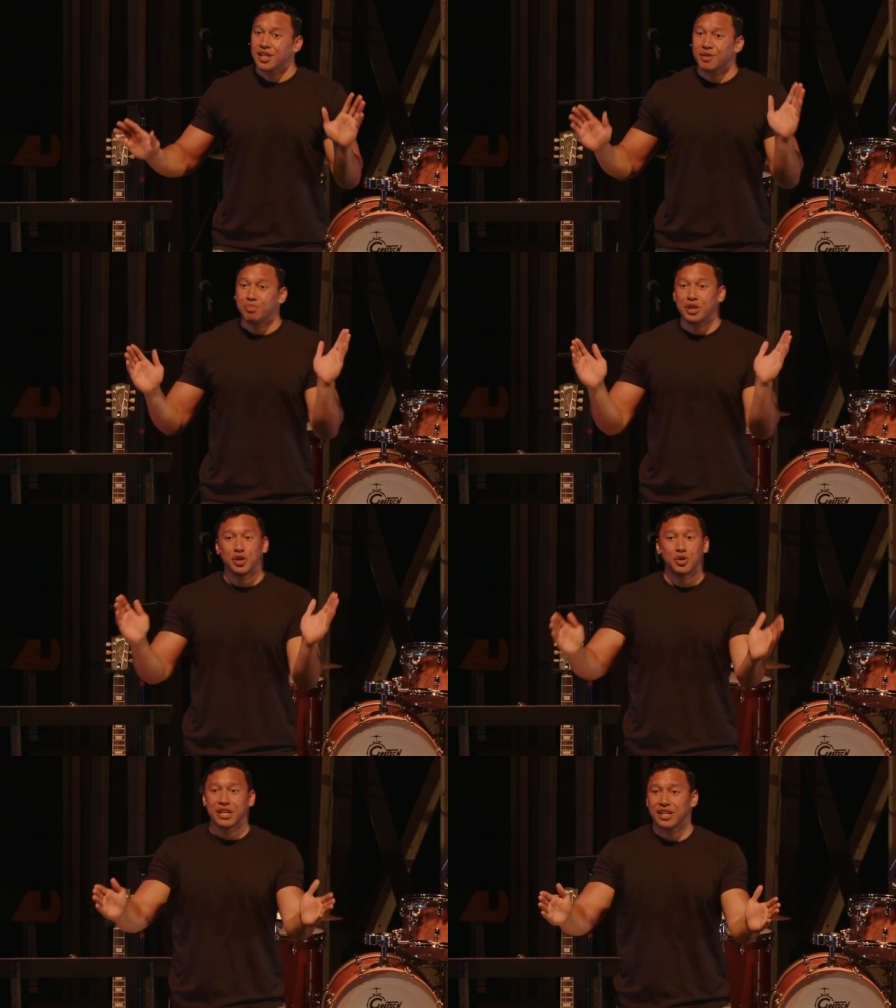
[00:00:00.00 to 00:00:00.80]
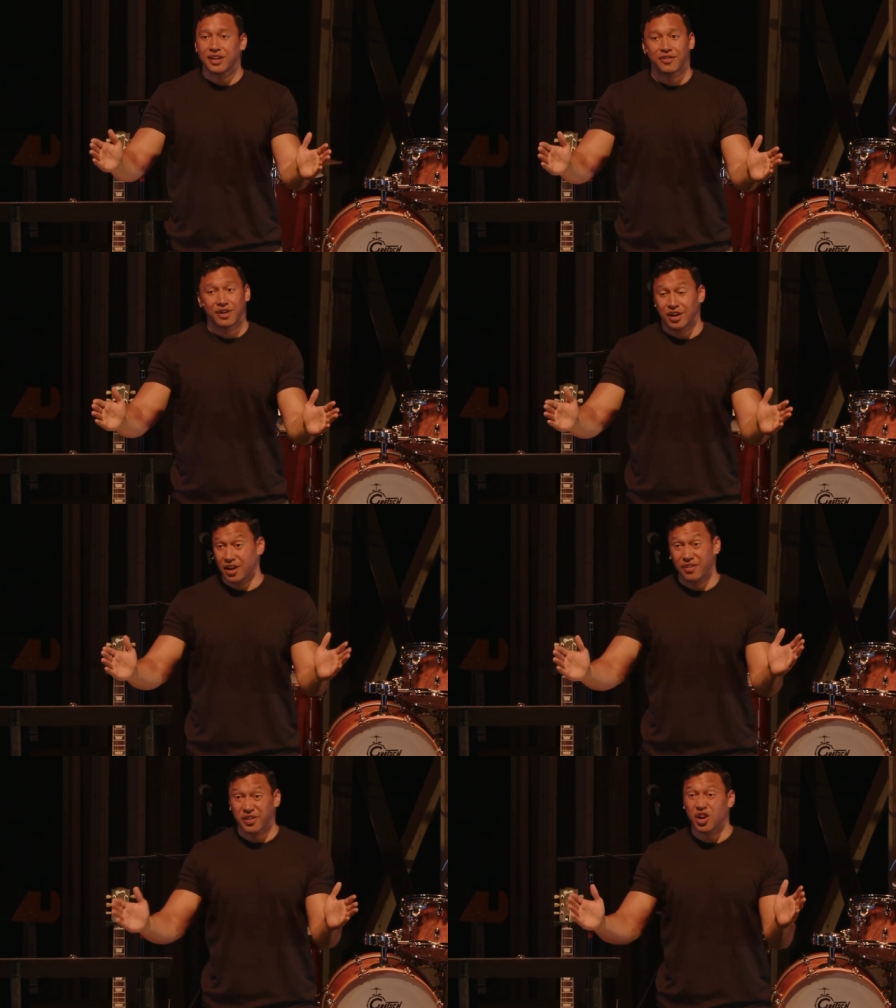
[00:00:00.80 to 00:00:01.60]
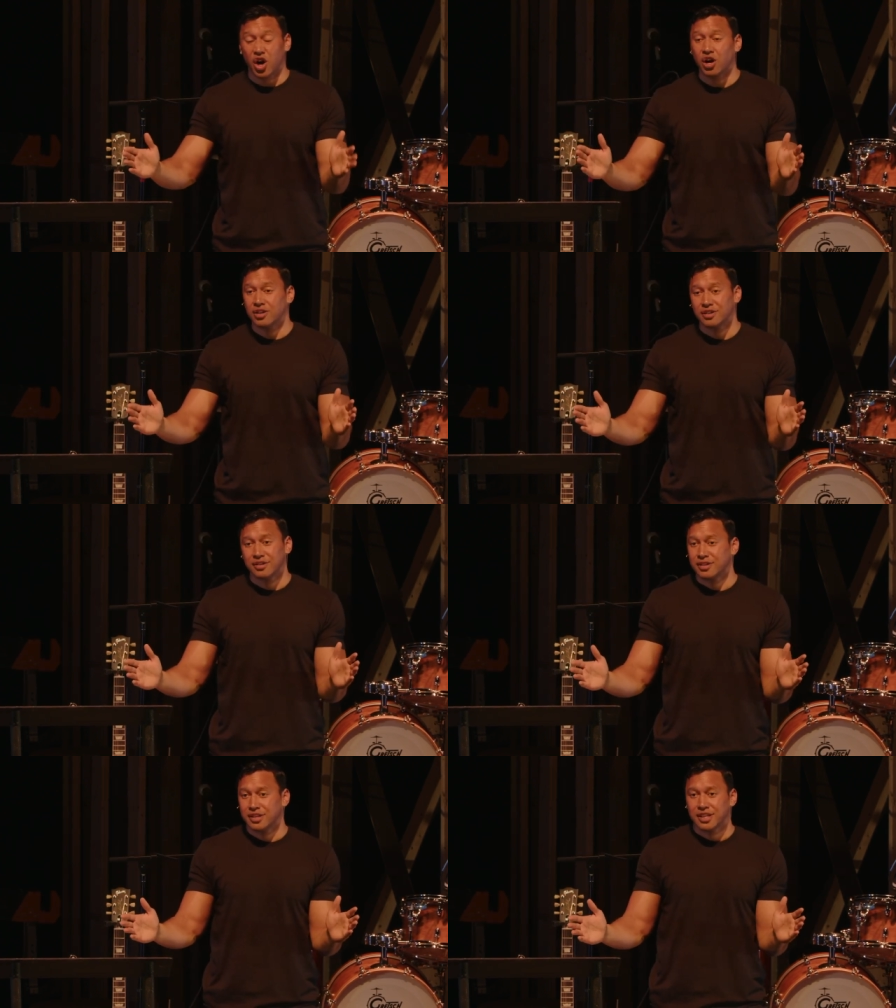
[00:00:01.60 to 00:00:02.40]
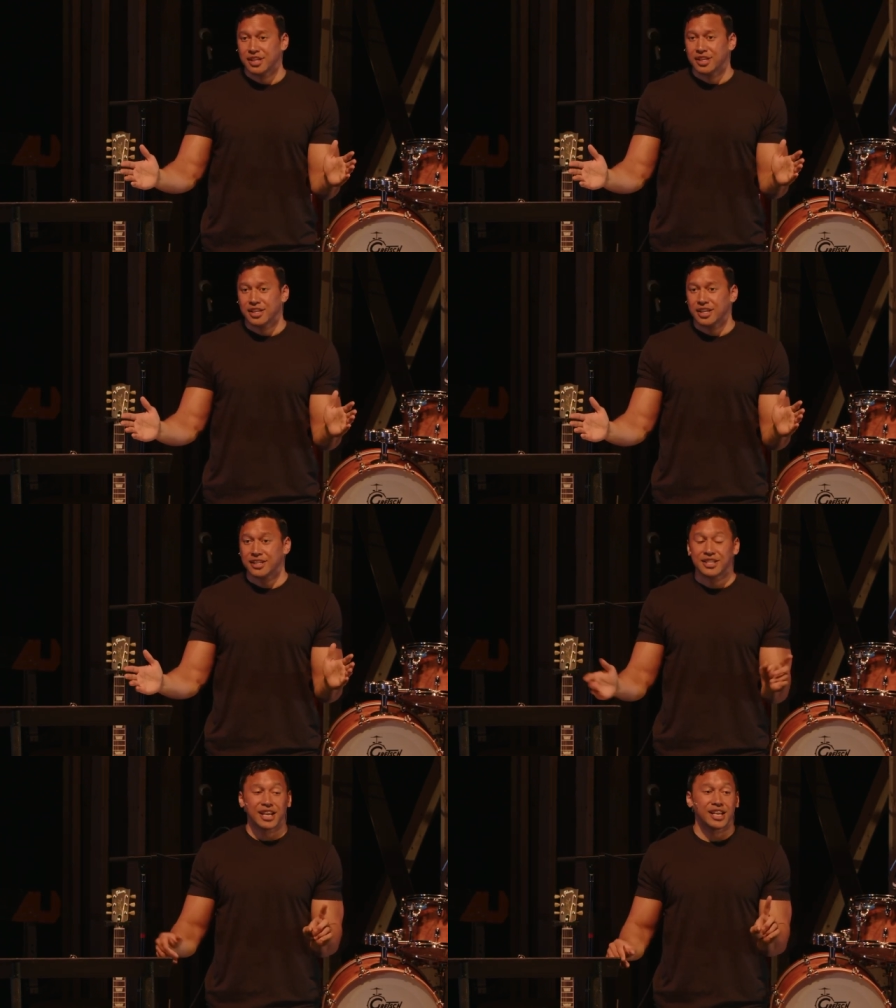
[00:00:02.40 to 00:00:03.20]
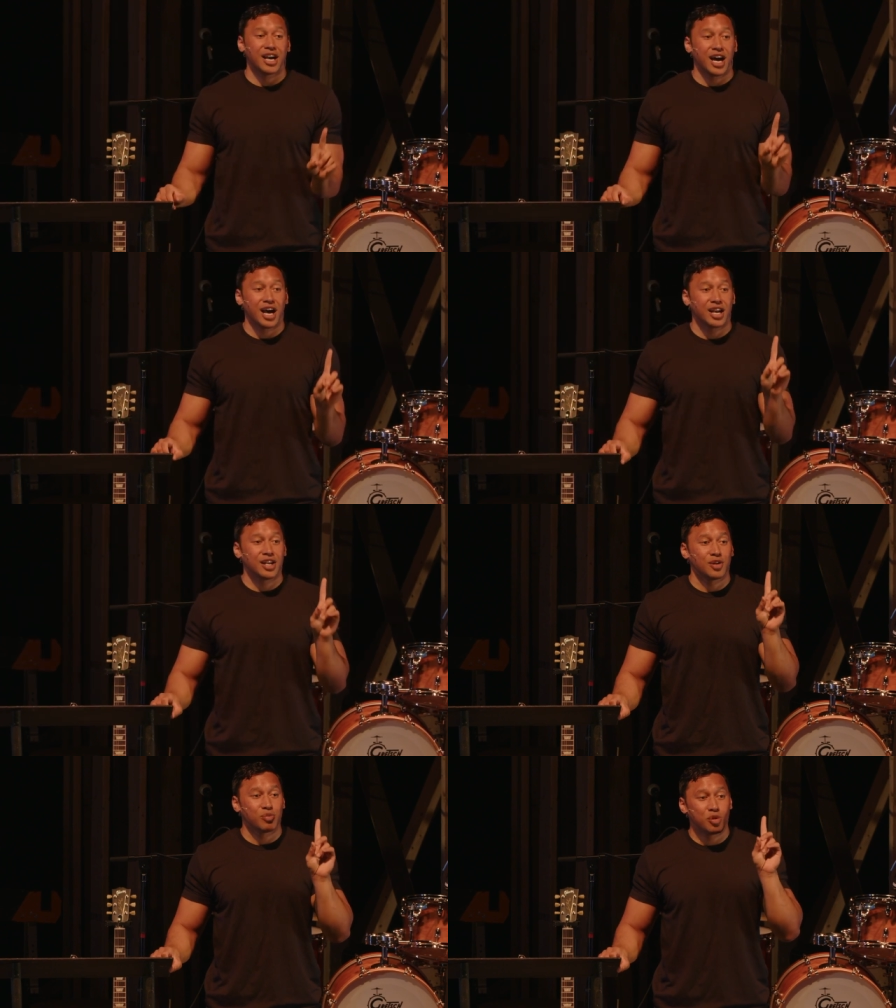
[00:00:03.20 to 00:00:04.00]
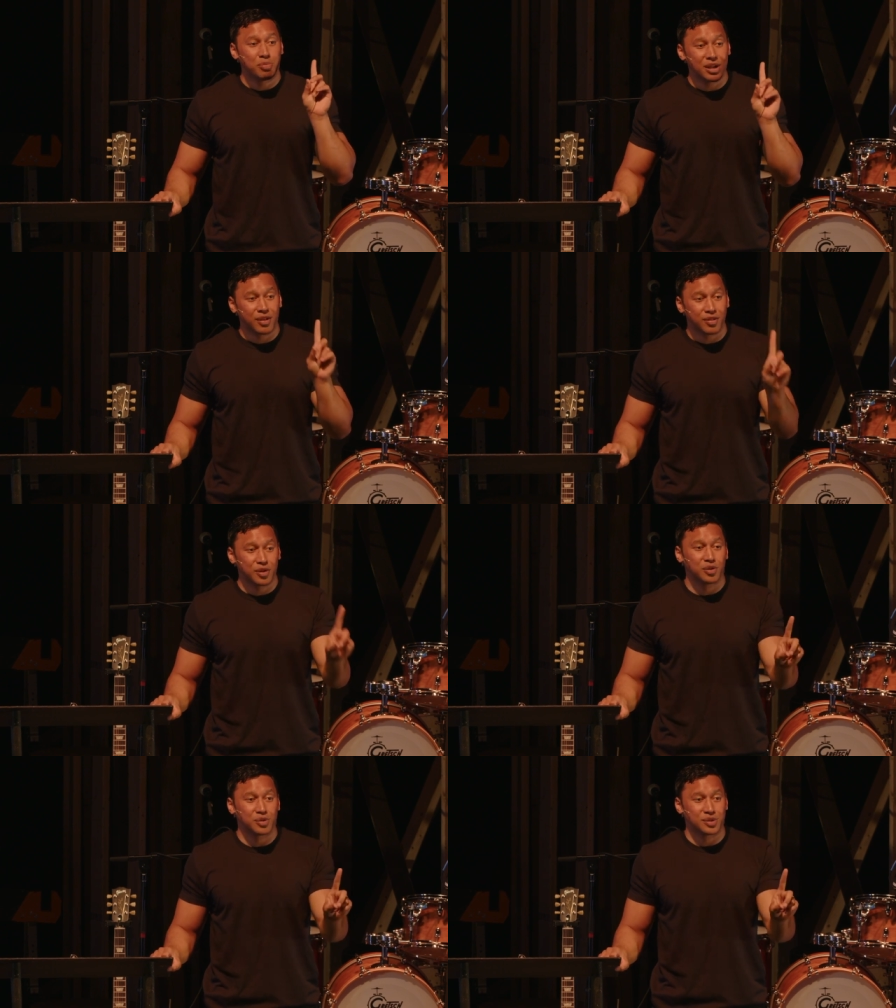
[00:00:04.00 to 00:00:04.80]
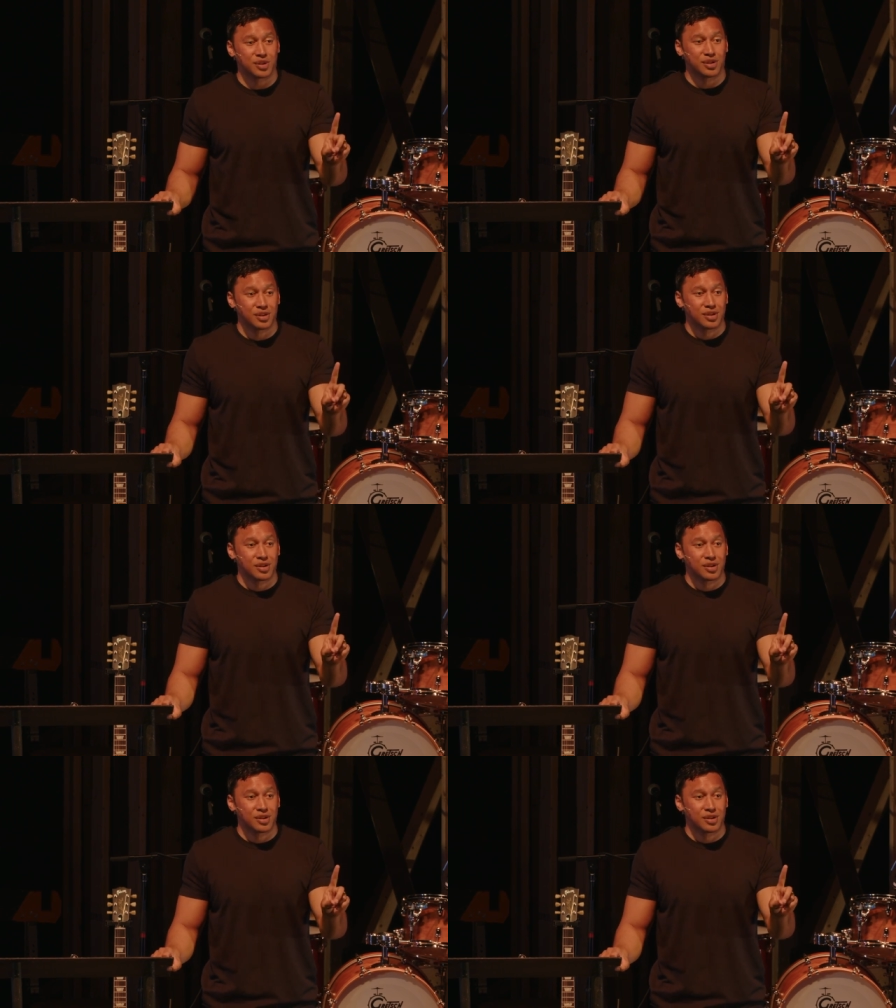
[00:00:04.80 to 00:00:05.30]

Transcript: And the beauty in it, of it all is that God will be enthused,